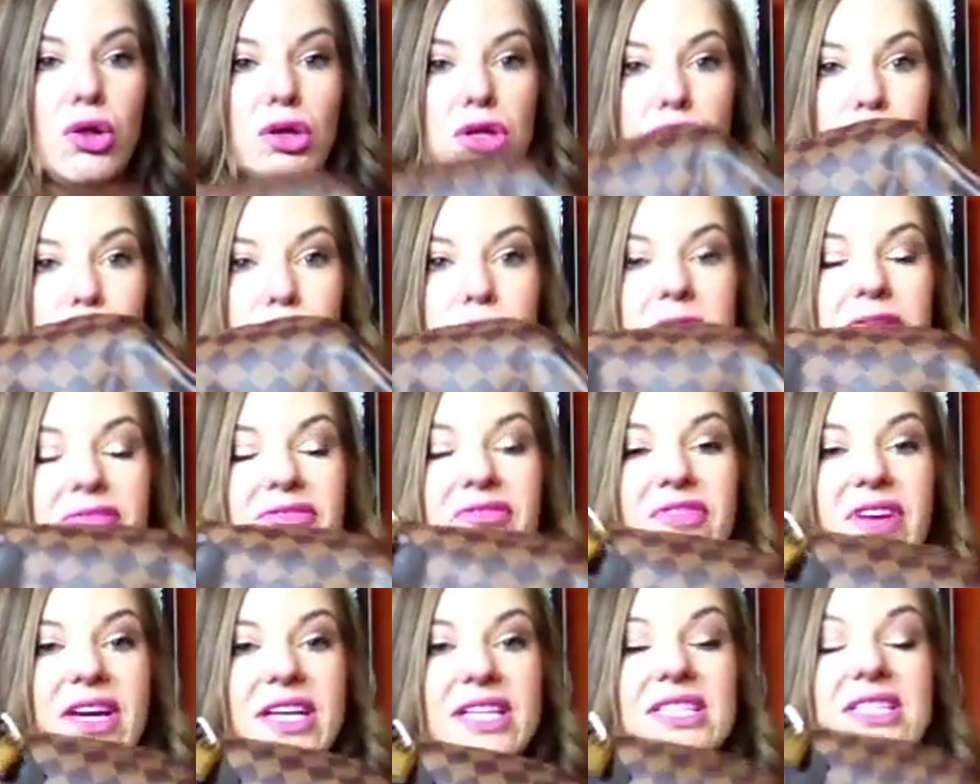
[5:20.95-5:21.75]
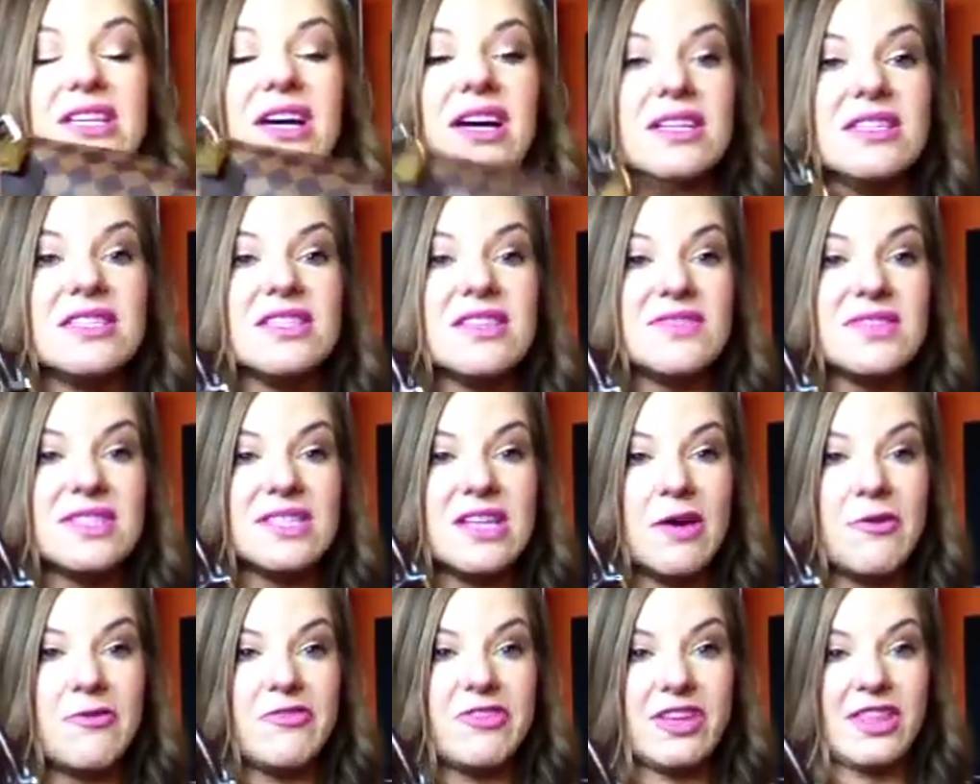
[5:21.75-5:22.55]
You can fit tons of
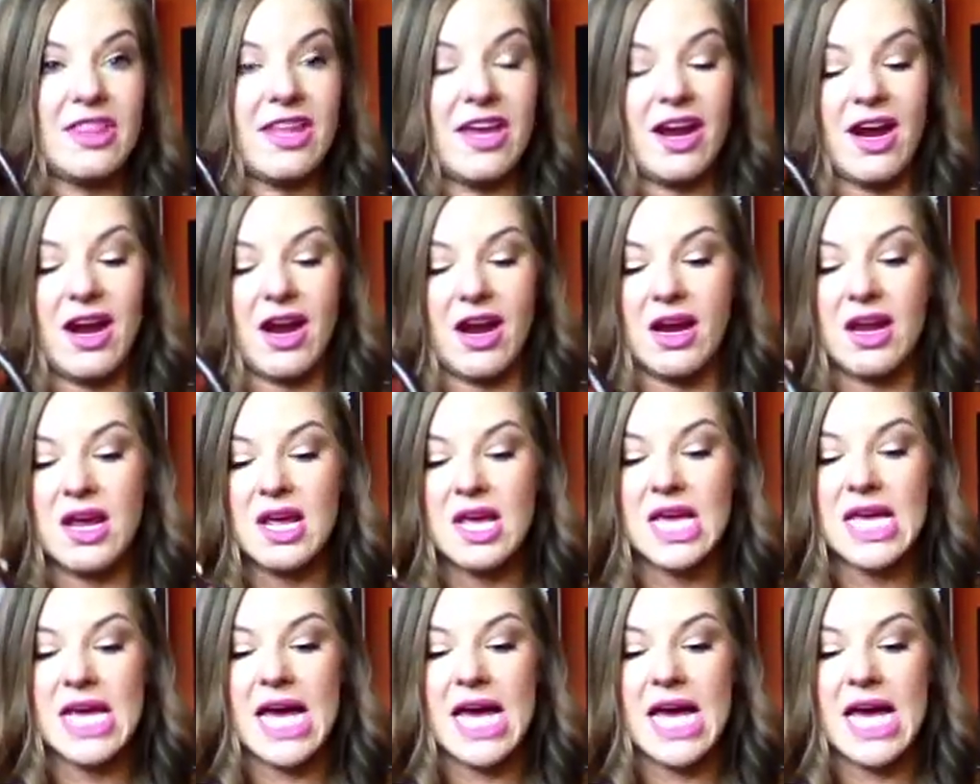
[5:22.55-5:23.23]
stuff in there.